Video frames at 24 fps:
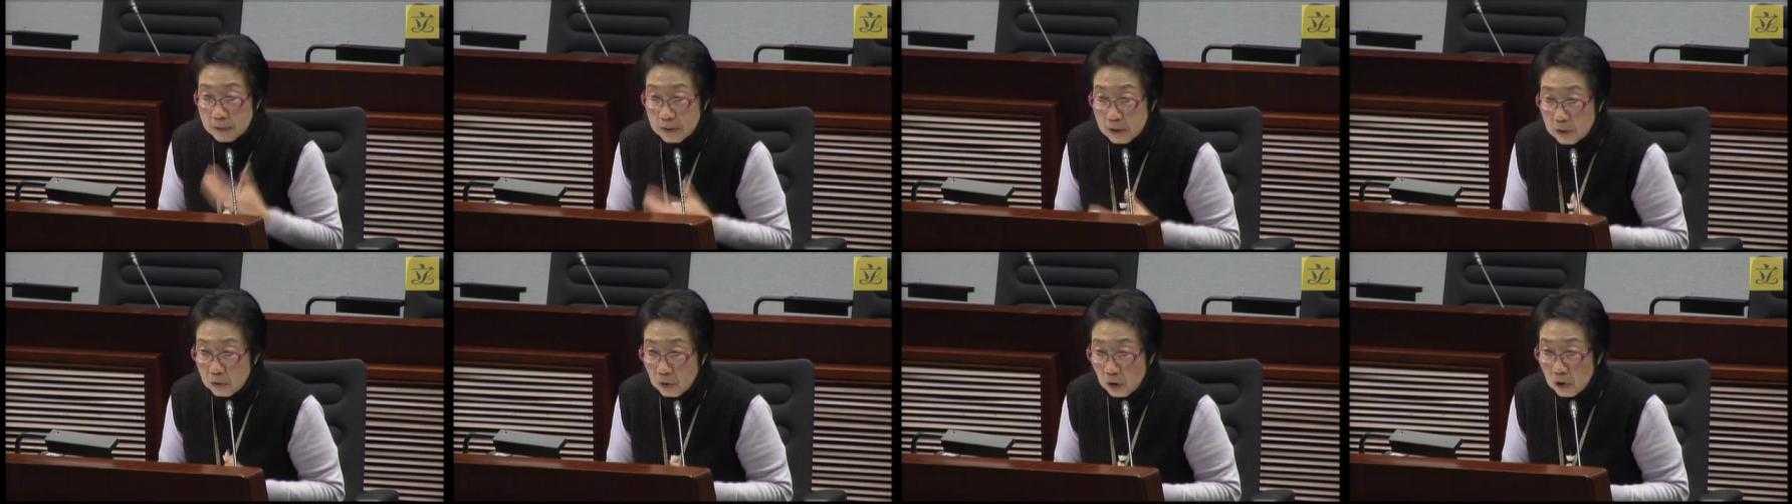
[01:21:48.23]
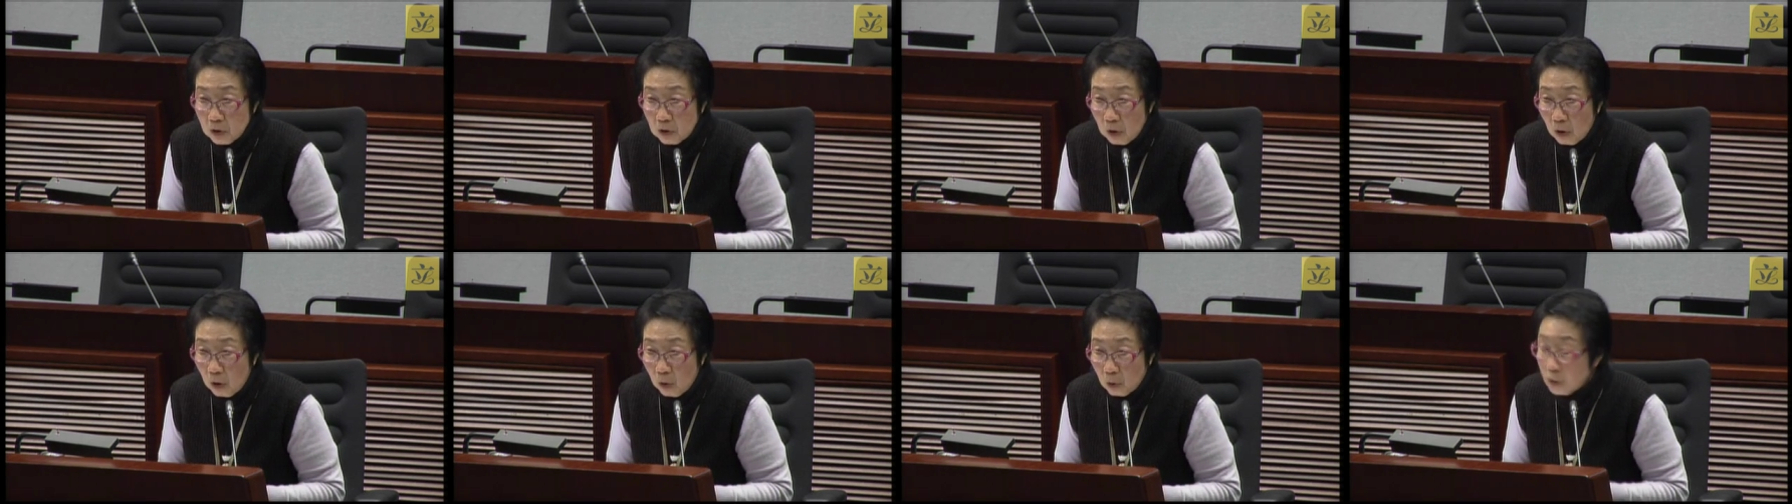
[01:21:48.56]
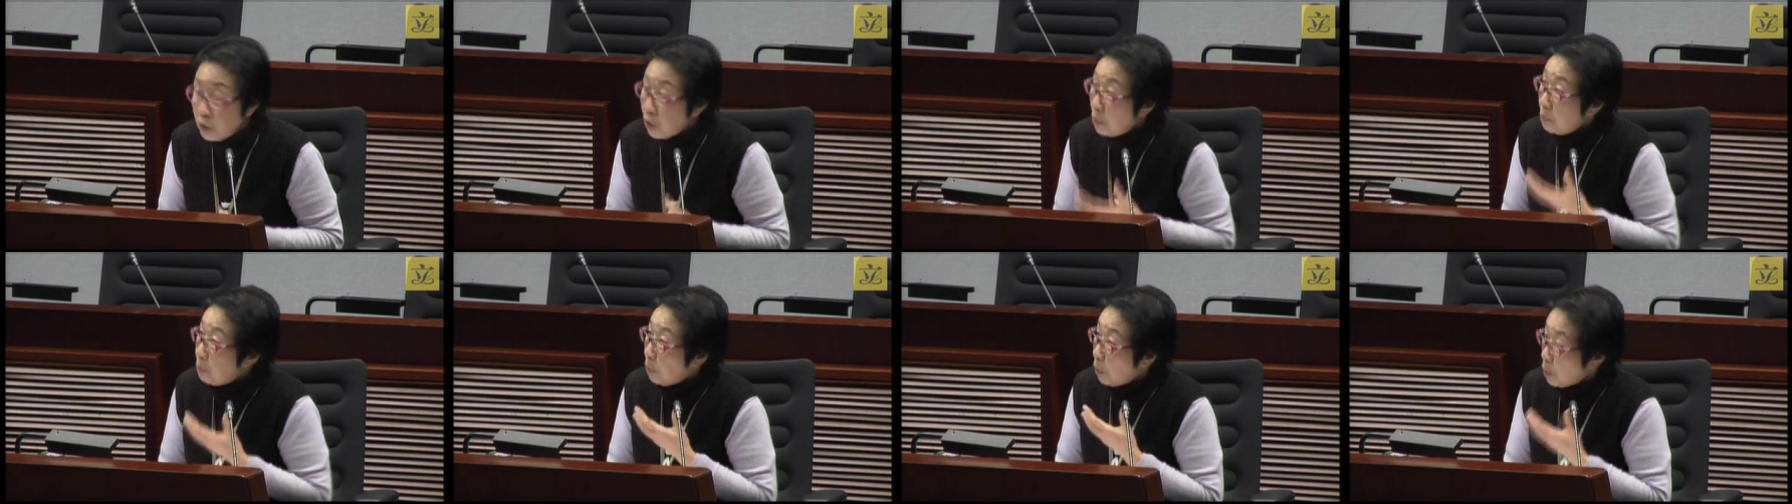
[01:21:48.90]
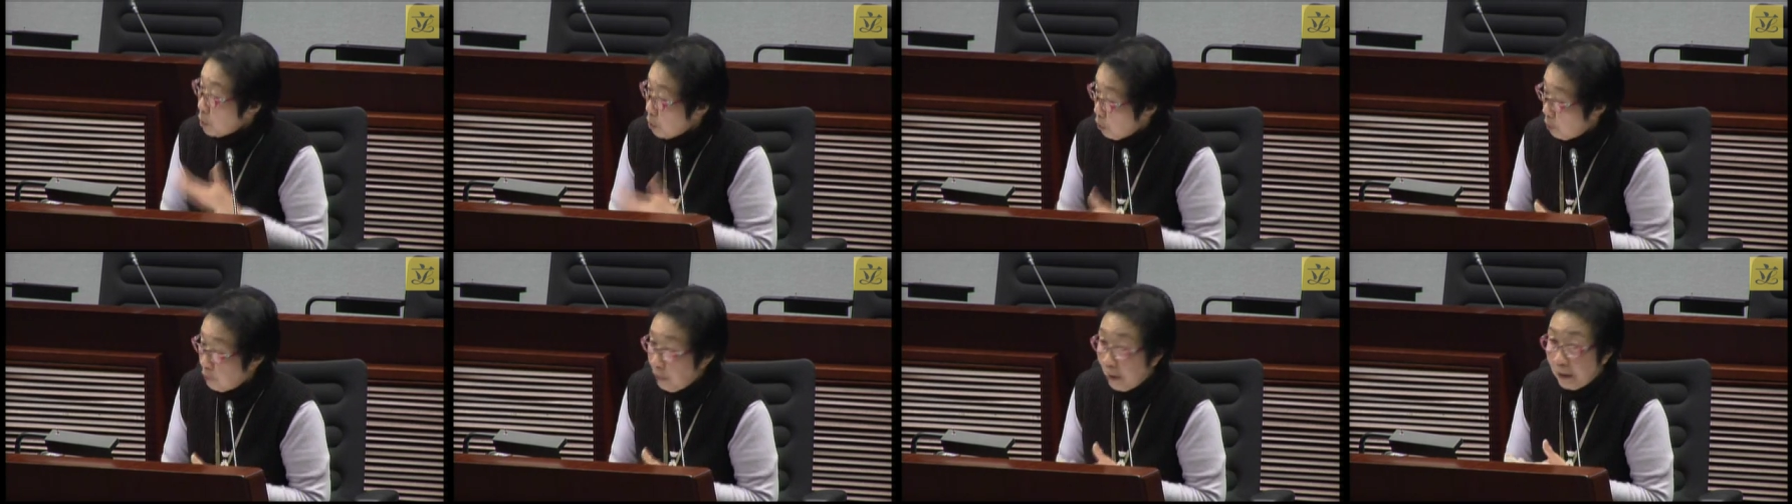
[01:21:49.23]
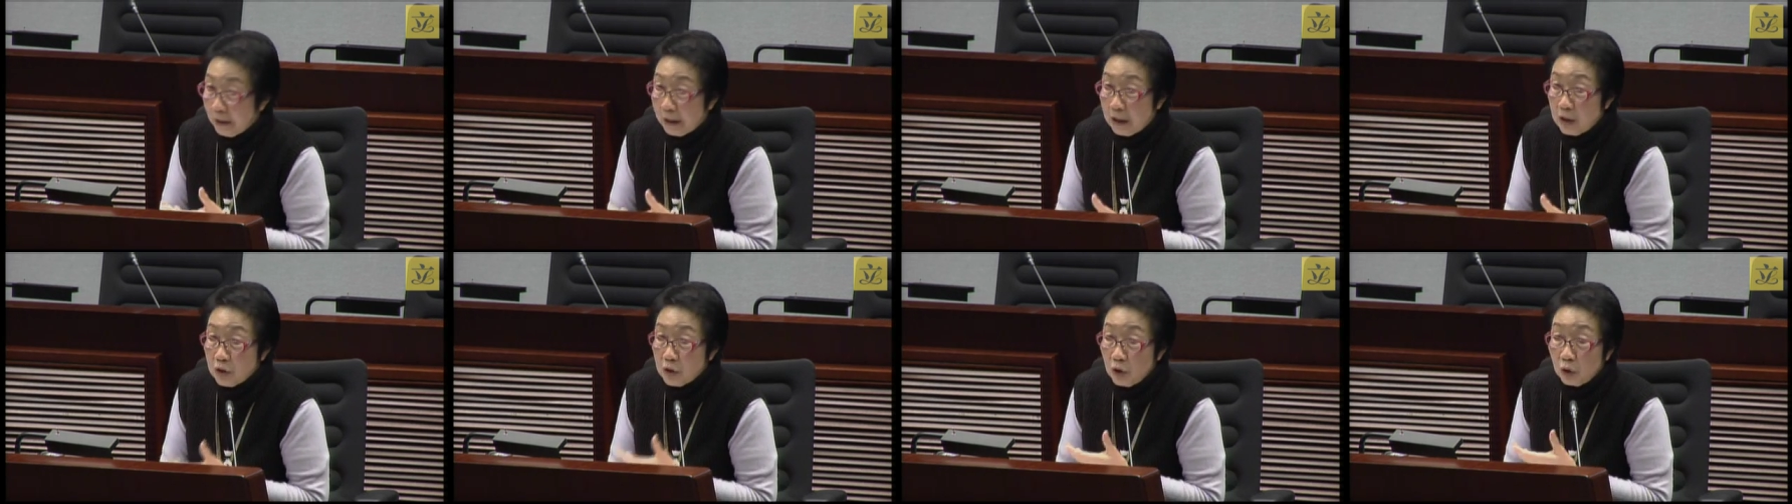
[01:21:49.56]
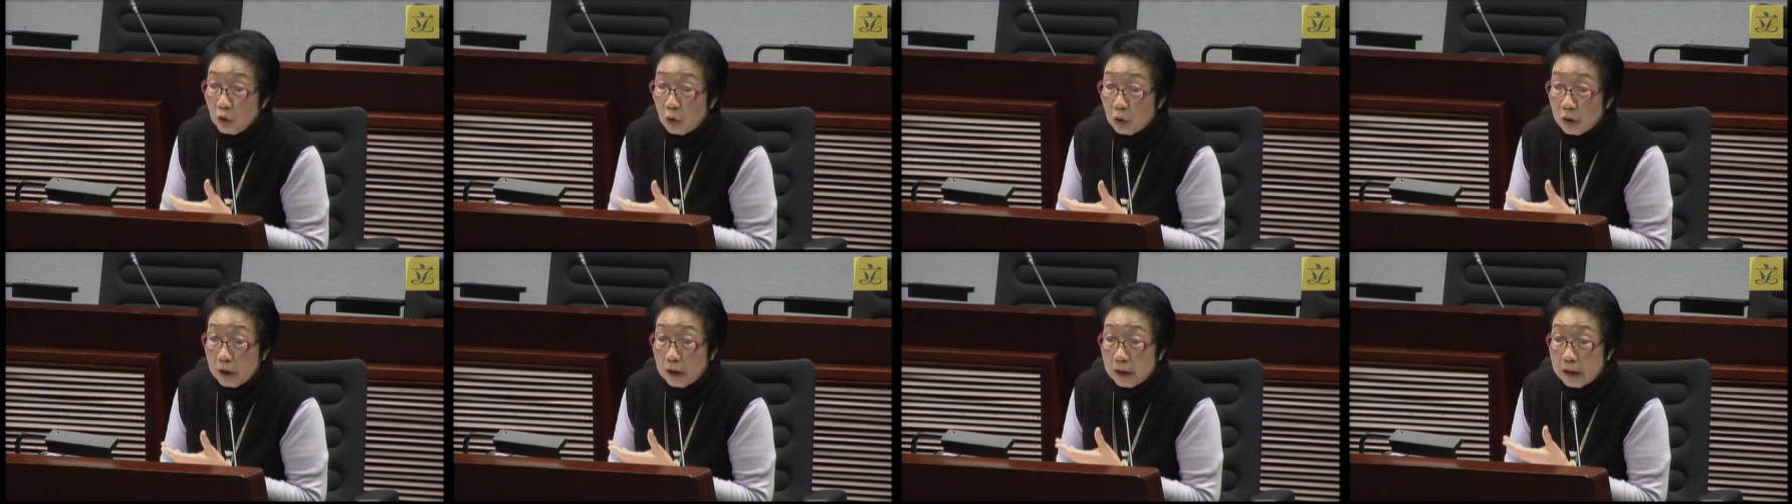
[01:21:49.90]
They have been talking to us for several
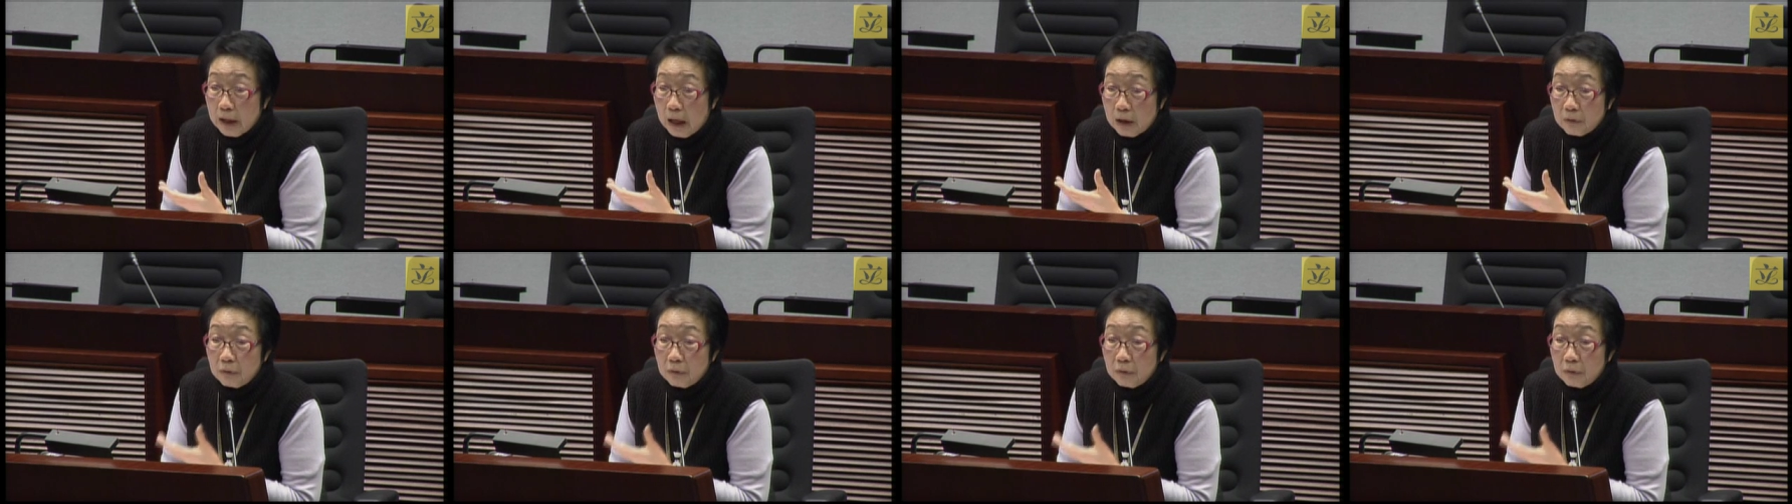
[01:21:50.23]
years,